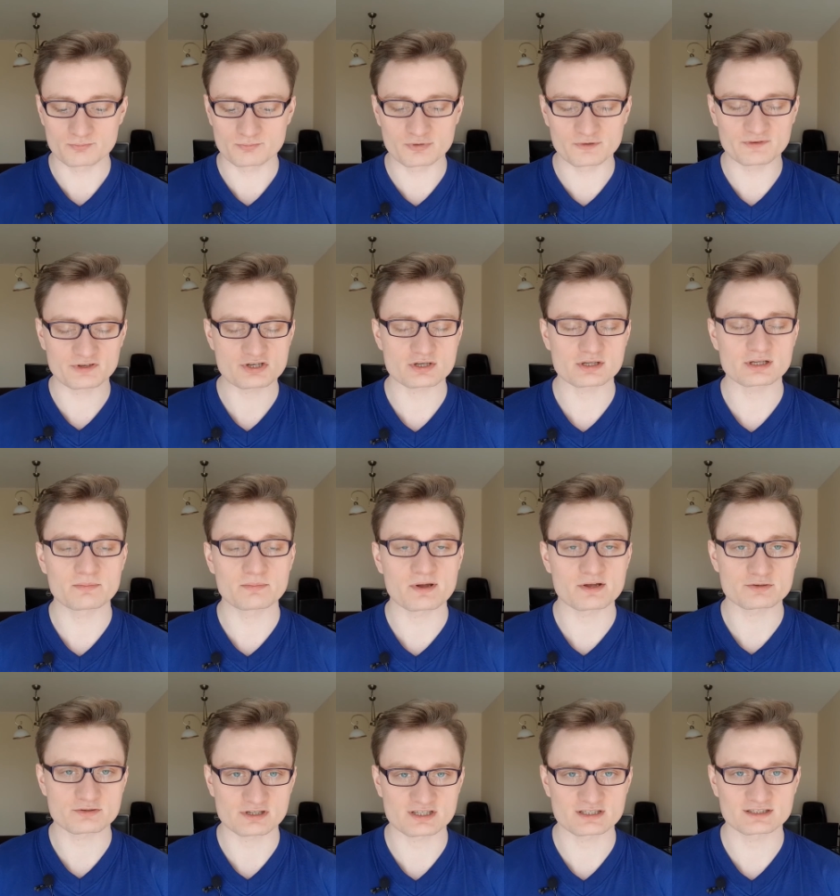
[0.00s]
professional
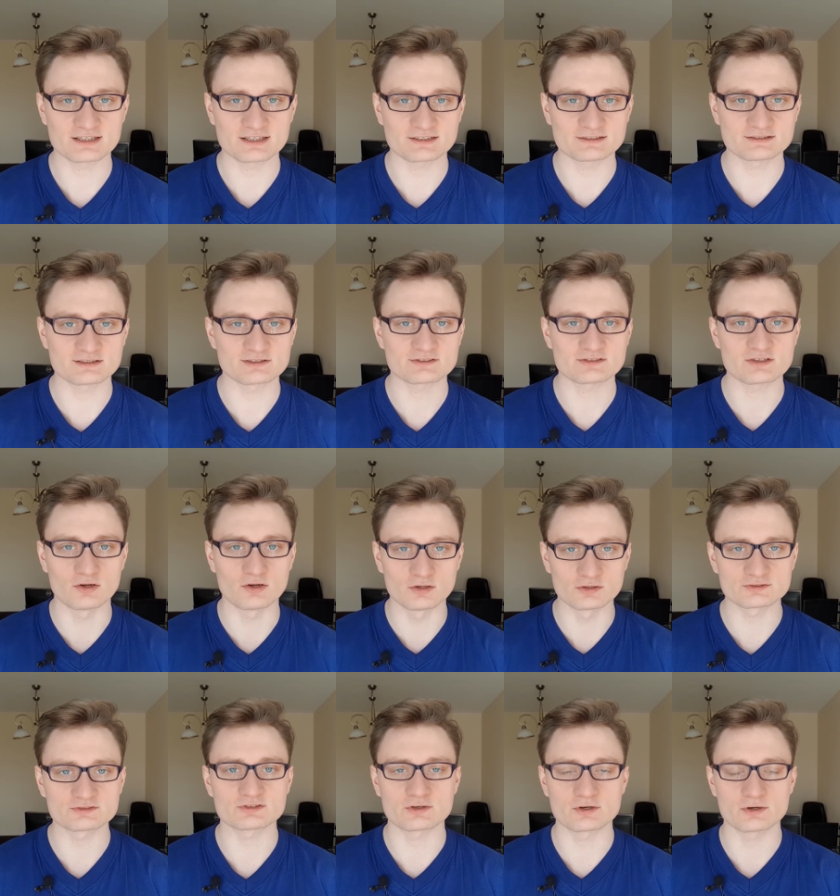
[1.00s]
penetration testers
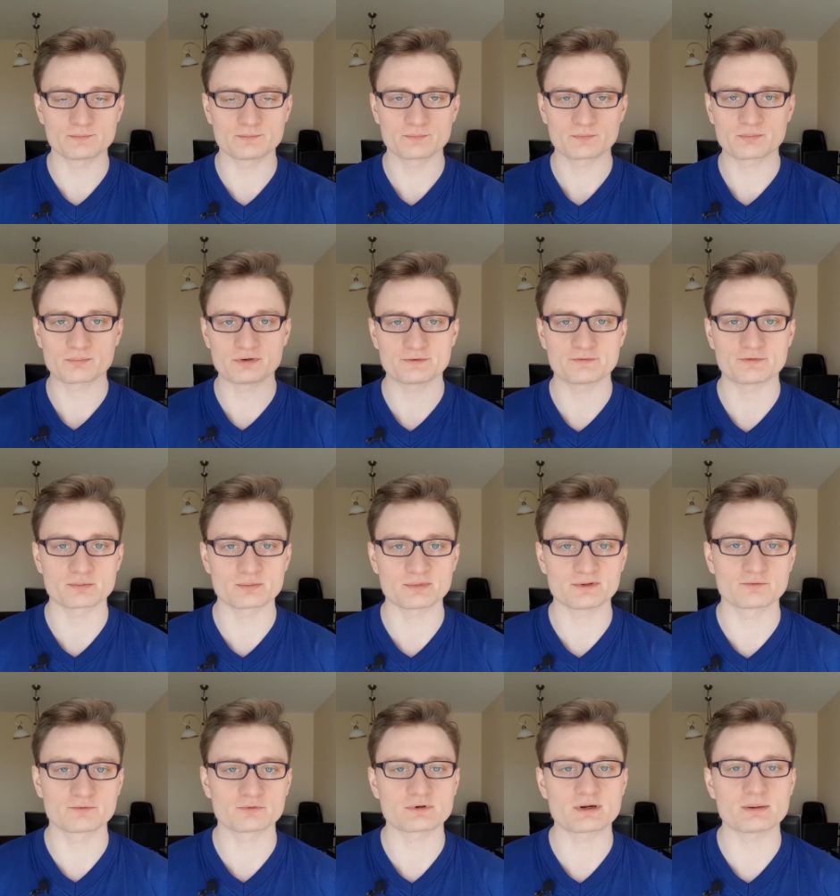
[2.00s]
also
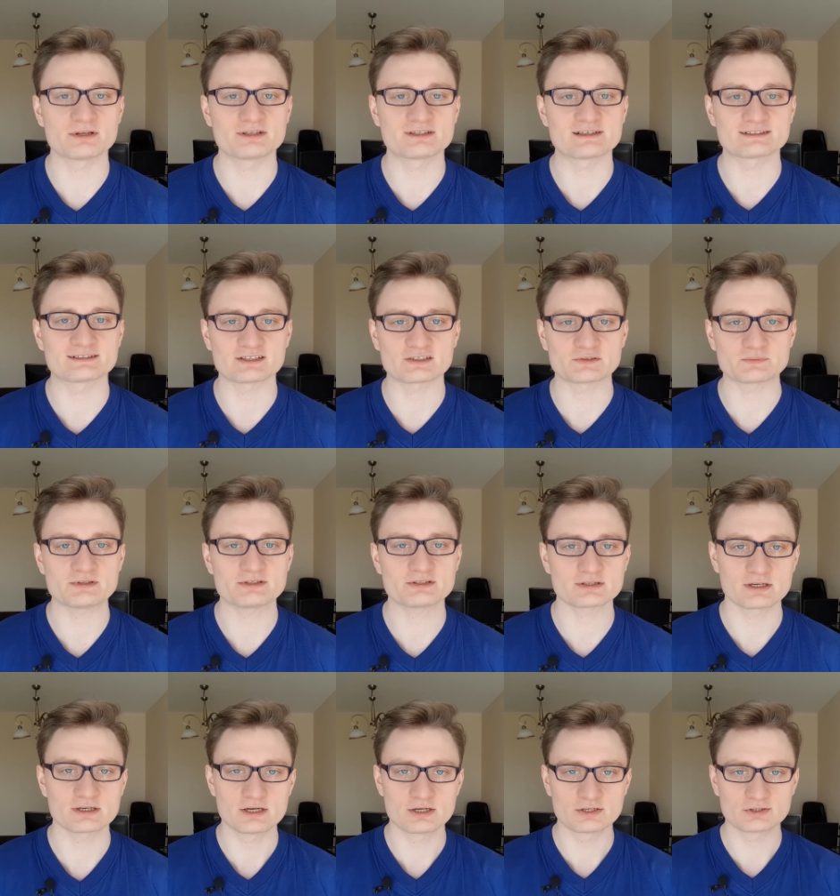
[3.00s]
performing vulnerability assessment